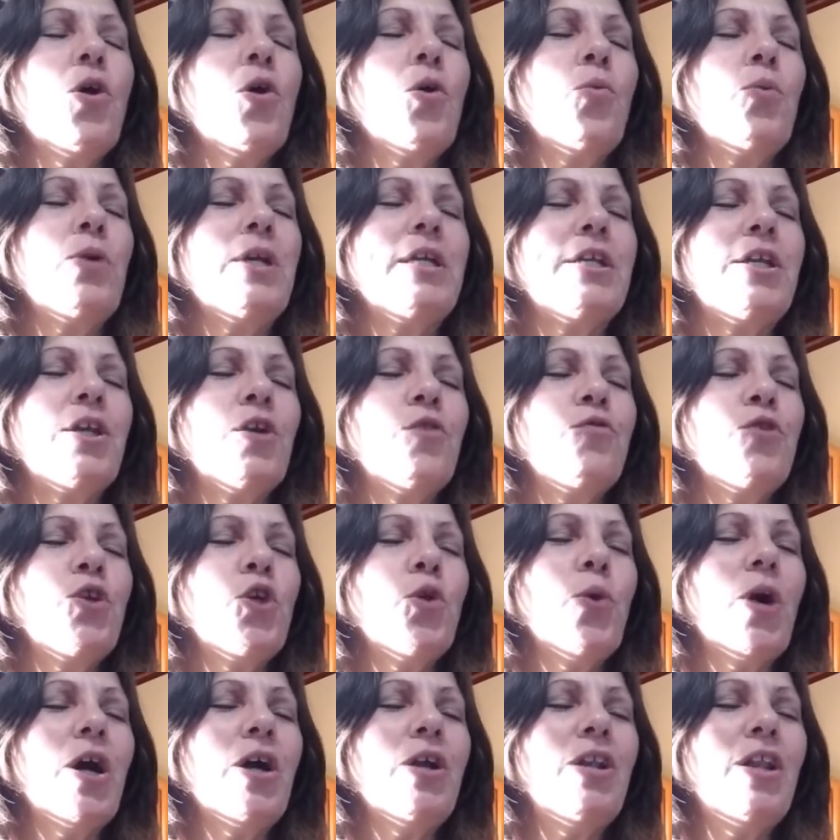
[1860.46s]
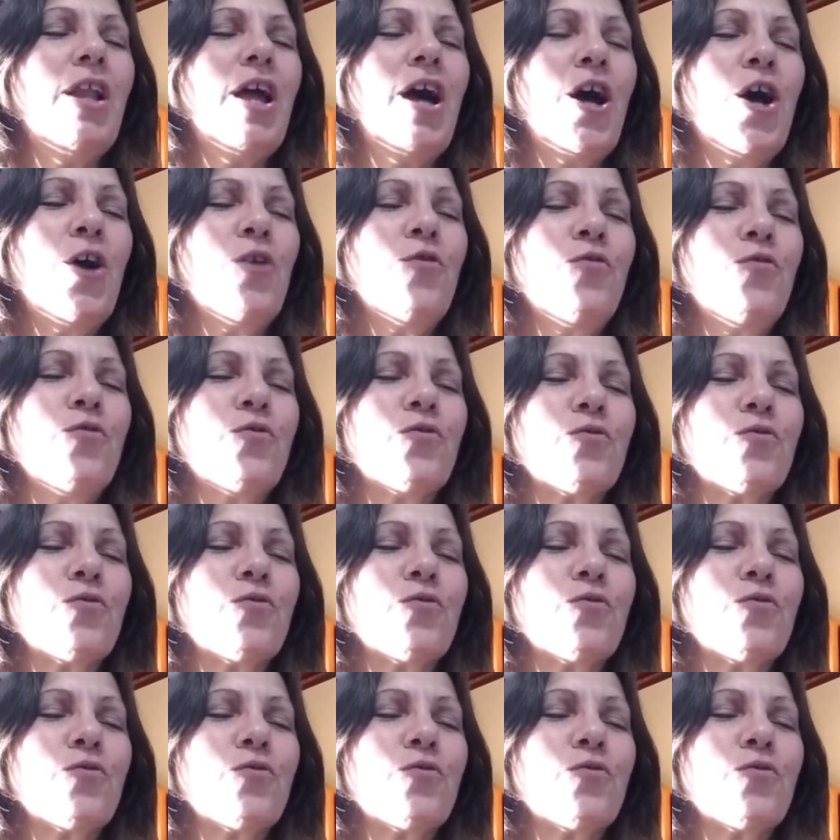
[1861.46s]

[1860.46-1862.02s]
We give you our love.